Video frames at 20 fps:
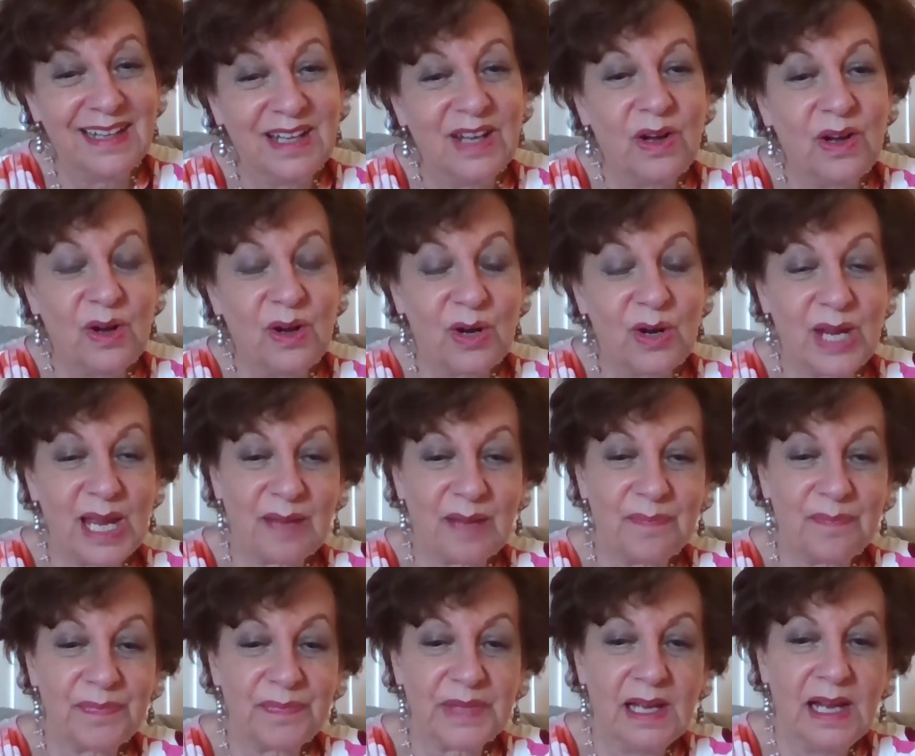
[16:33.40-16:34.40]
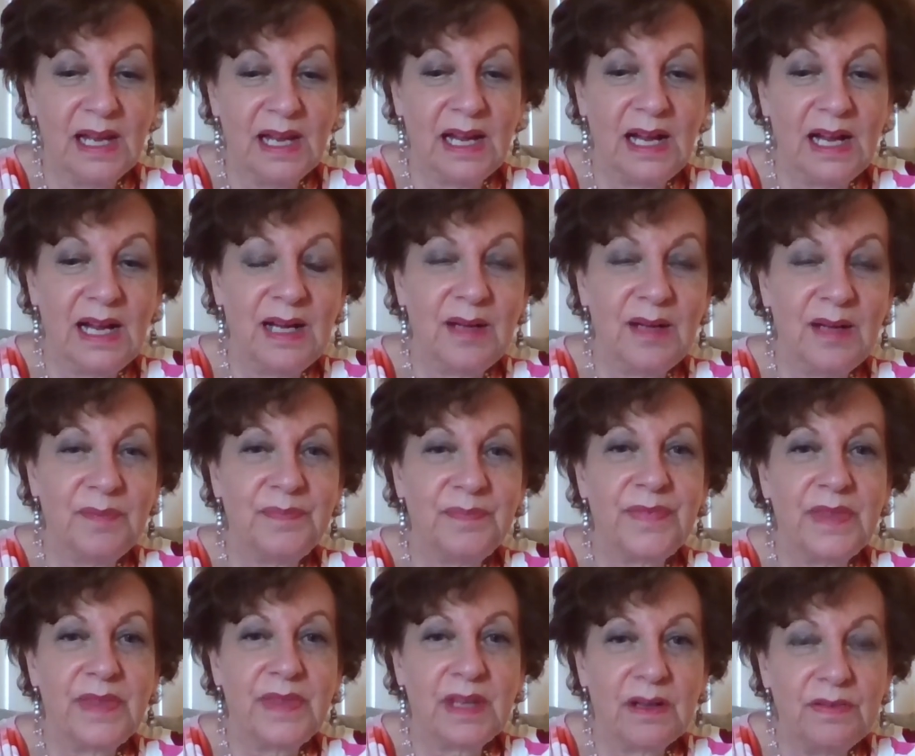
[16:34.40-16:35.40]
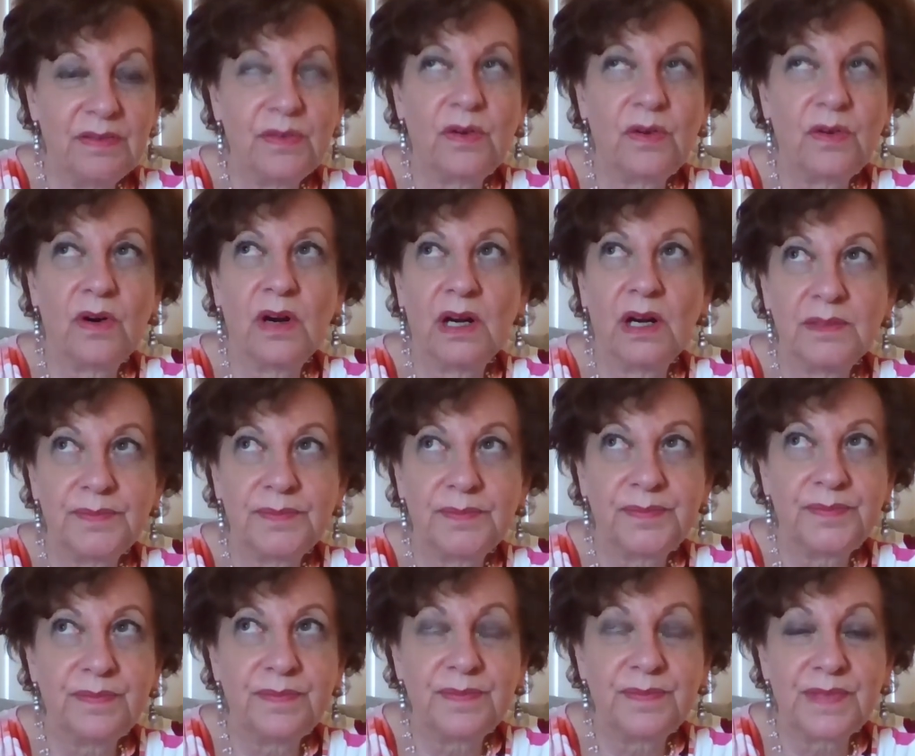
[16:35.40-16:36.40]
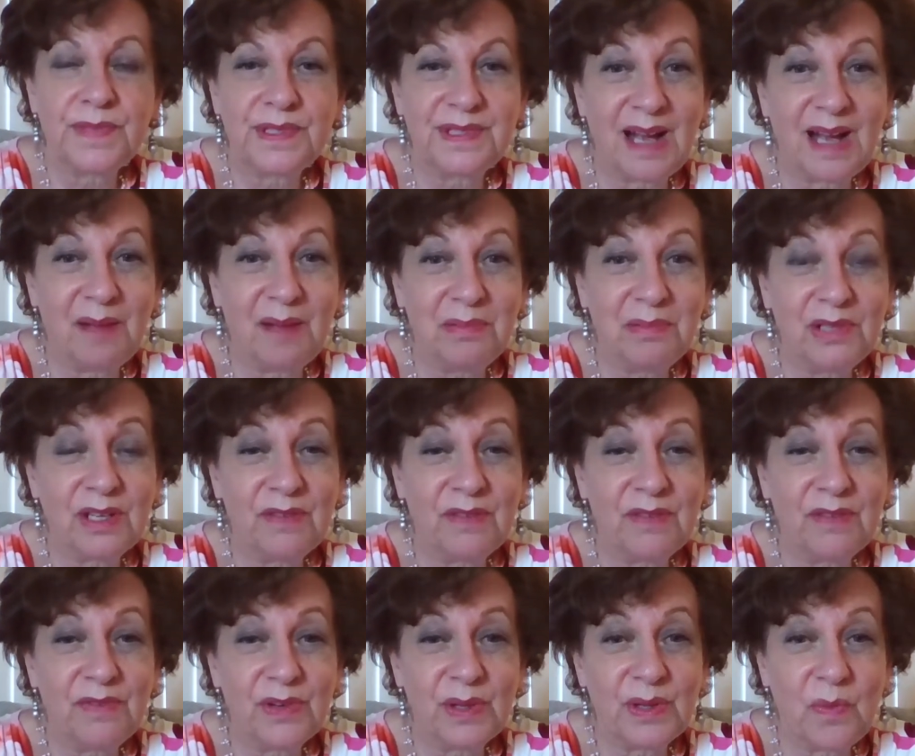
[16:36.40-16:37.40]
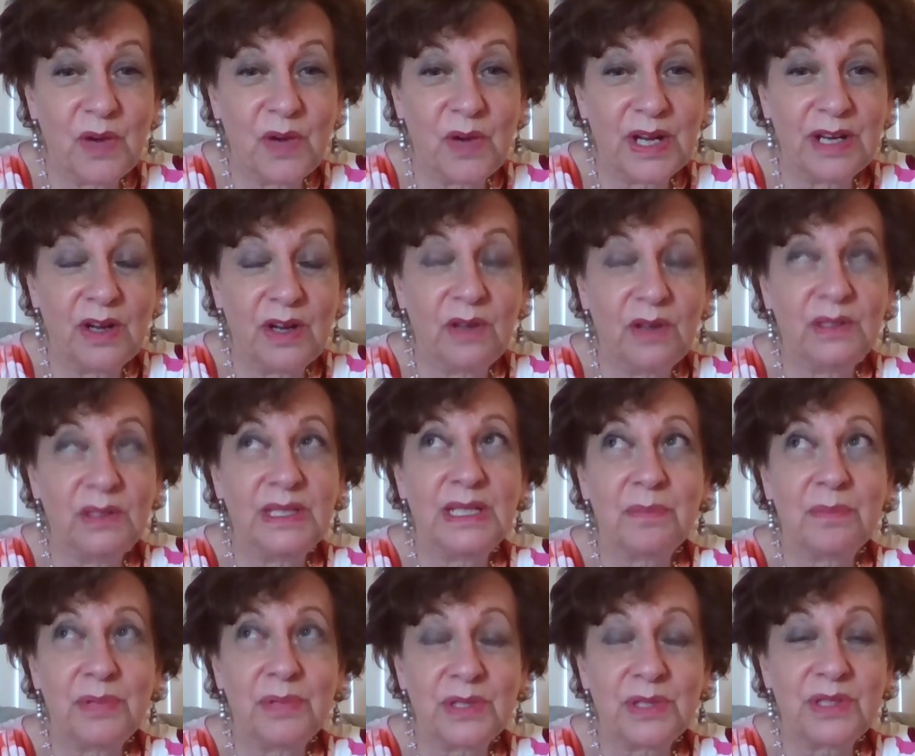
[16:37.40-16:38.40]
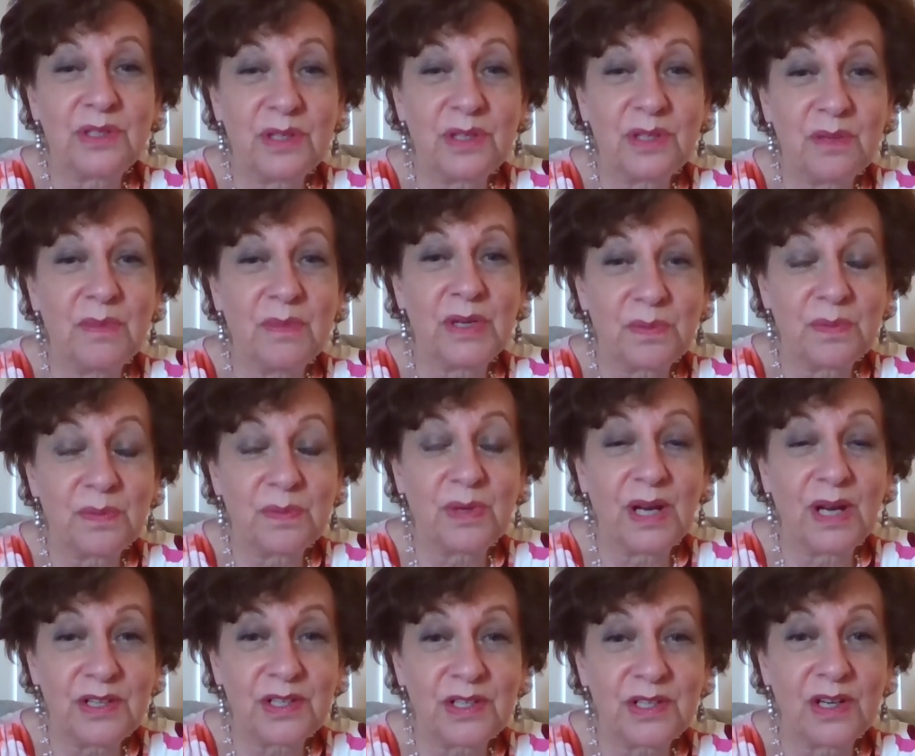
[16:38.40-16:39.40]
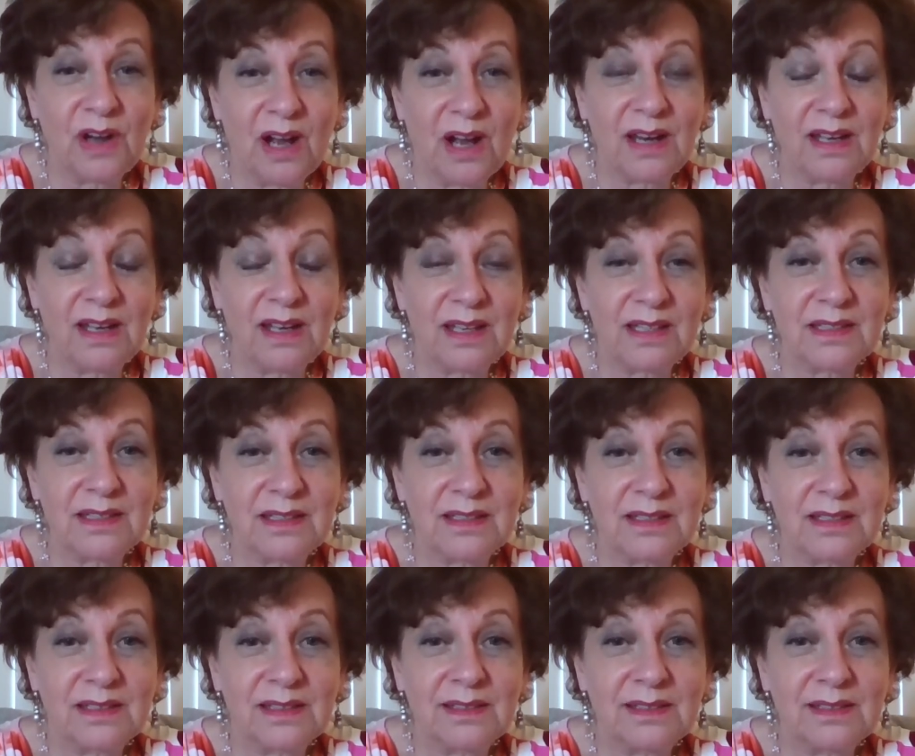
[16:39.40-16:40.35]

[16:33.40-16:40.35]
Okay. Therefore, stop looking for the one and only. It puts too much pressure on us.